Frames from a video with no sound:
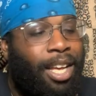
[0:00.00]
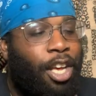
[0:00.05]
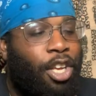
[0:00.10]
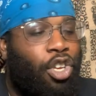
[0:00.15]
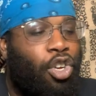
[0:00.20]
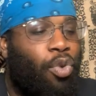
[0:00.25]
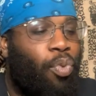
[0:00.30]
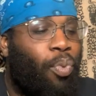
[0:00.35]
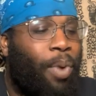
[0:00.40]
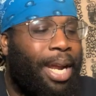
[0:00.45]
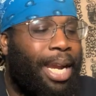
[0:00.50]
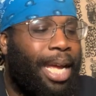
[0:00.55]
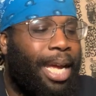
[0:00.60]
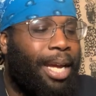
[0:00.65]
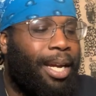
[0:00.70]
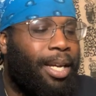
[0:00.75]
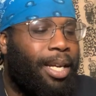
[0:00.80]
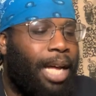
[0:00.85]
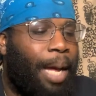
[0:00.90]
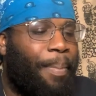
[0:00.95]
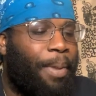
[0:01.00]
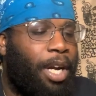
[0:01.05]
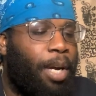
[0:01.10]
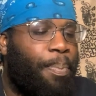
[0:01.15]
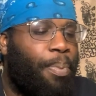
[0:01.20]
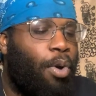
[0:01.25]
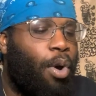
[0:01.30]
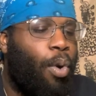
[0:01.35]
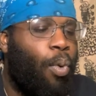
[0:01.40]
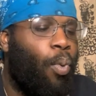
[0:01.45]
You're winning. I'm going to
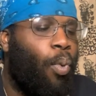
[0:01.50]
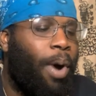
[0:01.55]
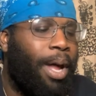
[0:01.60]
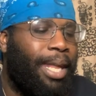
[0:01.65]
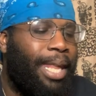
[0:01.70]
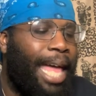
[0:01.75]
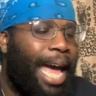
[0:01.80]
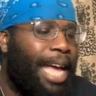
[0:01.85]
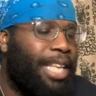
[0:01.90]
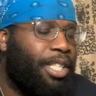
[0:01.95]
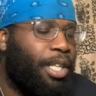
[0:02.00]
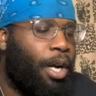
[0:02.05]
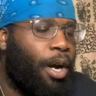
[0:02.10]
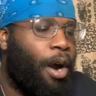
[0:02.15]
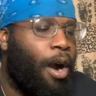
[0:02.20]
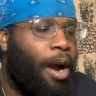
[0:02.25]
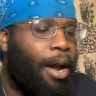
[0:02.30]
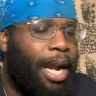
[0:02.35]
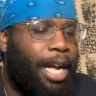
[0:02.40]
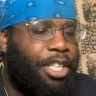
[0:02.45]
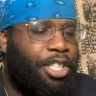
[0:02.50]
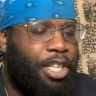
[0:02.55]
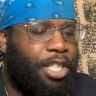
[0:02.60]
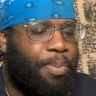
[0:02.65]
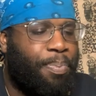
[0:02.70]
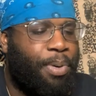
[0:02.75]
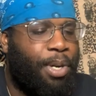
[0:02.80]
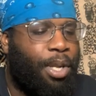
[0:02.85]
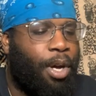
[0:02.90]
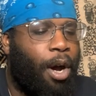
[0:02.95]
pull one last card. I
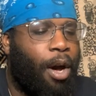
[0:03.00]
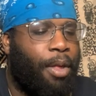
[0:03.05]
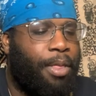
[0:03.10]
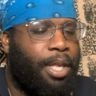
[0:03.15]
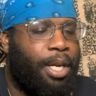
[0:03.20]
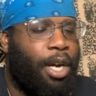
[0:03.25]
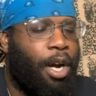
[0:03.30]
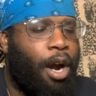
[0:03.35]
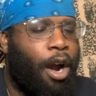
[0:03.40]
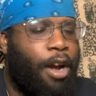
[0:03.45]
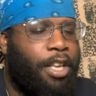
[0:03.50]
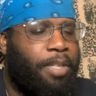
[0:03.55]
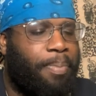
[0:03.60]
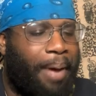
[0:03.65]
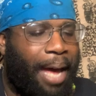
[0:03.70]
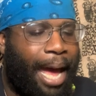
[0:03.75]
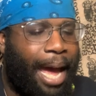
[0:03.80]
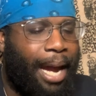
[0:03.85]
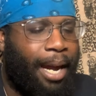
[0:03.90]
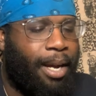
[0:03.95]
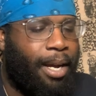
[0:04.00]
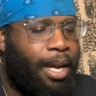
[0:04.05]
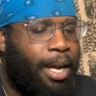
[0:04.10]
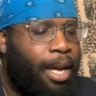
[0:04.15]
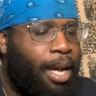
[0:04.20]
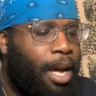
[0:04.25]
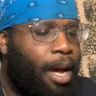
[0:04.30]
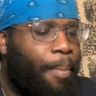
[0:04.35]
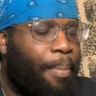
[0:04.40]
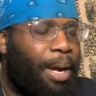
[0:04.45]
just put all of the cards back,
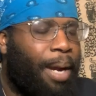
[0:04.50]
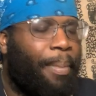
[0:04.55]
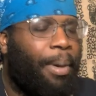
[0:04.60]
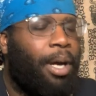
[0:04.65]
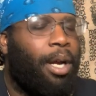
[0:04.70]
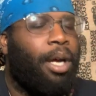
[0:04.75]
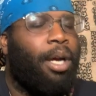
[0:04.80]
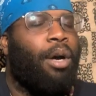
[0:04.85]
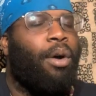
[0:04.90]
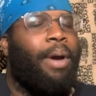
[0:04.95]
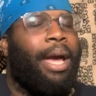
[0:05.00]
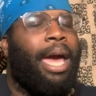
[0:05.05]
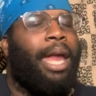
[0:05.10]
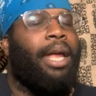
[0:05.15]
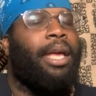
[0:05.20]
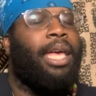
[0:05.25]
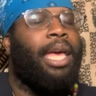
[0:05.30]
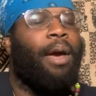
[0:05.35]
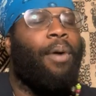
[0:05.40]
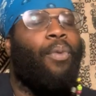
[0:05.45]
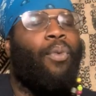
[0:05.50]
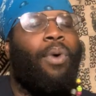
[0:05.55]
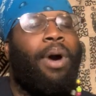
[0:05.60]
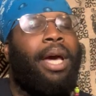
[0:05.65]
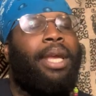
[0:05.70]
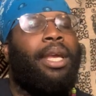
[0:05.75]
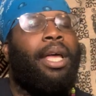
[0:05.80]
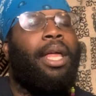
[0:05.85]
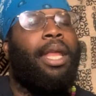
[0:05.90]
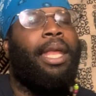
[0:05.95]
but I'm going to go ahead and get
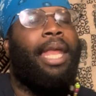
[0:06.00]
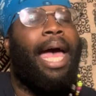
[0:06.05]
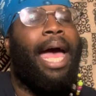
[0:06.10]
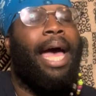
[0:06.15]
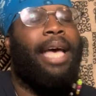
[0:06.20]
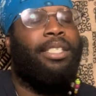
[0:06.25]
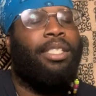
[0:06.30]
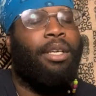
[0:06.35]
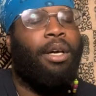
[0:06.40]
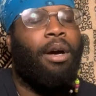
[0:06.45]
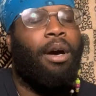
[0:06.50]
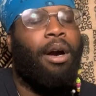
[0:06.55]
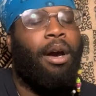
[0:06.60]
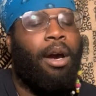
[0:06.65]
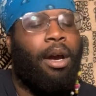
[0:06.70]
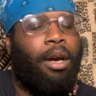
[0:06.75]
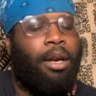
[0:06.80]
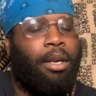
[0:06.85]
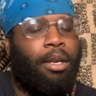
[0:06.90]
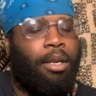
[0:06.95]
one last card.